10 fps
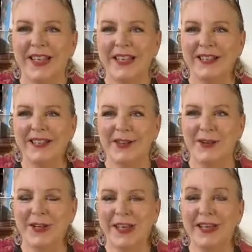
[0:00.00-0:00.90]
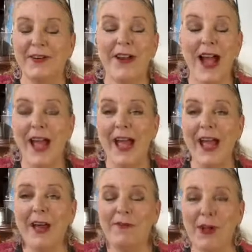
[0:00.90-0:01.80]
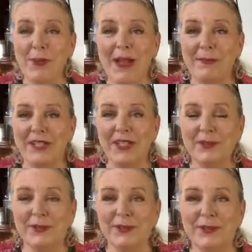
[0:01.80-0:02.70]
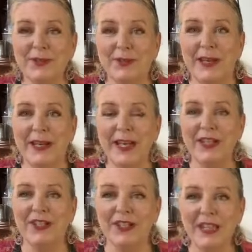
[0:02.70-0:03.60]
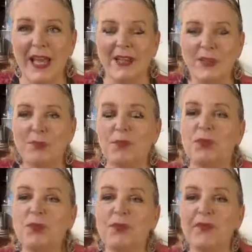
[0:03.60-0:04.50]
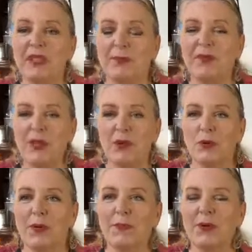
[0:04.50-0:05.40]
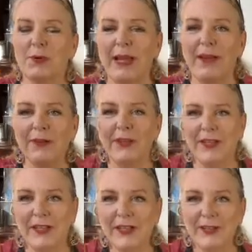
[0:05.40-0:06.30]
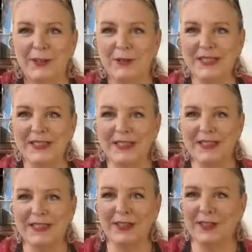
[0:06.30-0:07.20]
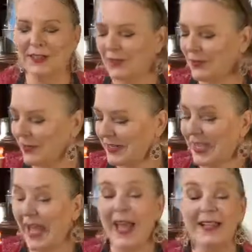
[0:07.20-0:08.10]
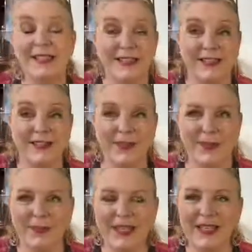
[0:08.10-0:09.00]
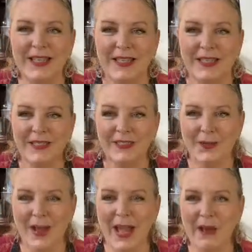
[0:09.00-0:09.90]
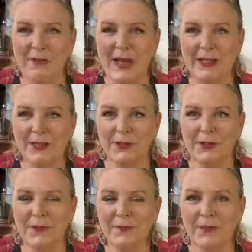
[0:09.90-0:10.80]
getting started here. I have all my materials ready. I just had to move some of the equipment around. You see the sun starting to cast in on me. So I have my little